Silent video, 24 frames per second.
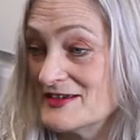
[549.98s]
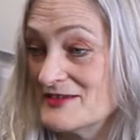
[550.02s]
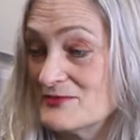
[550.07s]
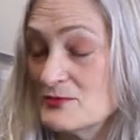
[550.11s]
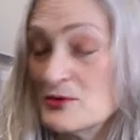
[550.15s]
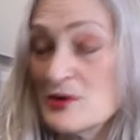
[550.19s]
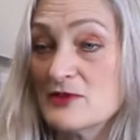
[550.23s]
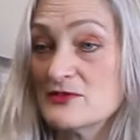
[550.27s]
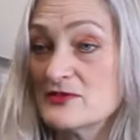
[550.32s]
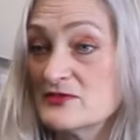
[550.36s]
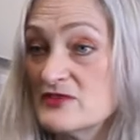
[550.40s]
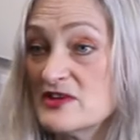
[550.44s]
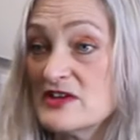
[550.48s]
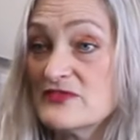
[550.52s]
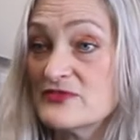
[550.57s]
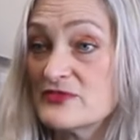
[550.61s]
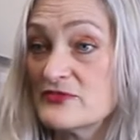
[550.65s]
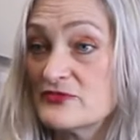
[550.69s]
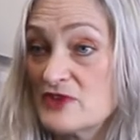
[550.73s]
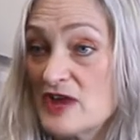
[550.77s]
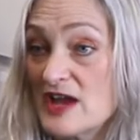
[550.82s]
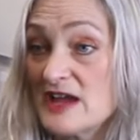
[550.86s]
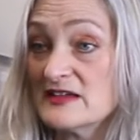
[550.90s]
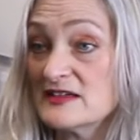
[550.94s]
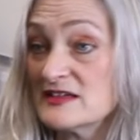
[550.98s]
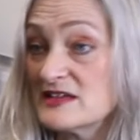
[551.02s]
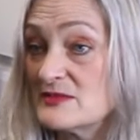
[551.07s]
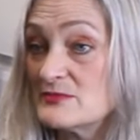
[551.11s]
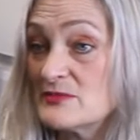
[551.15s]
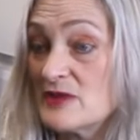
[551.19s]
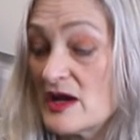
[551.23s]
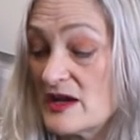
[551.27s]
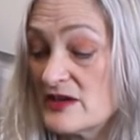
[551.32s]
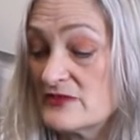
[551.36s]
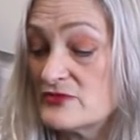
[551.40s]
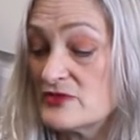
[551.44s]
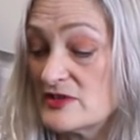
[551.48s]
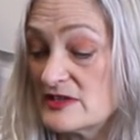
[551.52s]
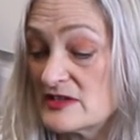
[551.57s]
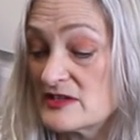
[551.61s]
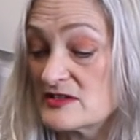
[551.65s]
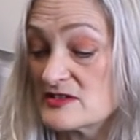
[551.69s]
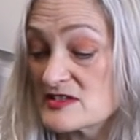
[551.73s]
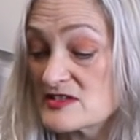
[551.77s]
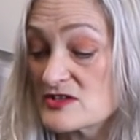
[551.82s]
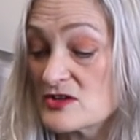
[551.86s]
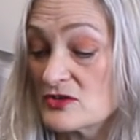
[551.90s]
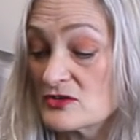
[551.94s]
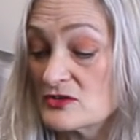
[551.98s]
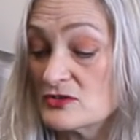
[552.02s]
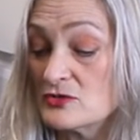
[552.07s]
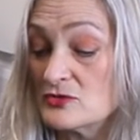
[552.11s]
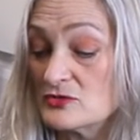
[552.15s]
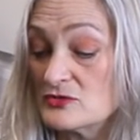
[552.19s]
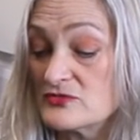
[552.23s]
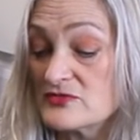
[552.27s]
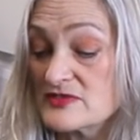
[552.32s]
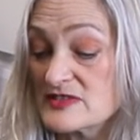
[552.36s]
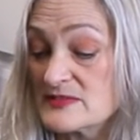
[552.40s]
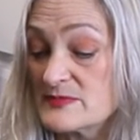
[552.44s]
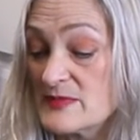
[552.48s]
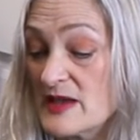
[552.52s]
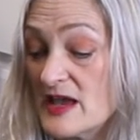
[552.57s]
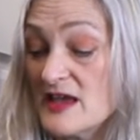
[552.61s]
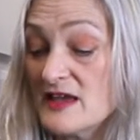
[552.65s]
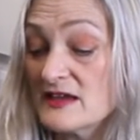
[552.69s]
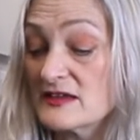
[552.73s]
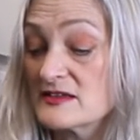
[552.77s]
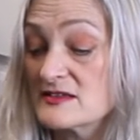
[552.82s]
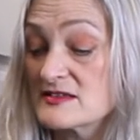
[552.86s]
Well, Aretha Franklin might have written a song called Respect.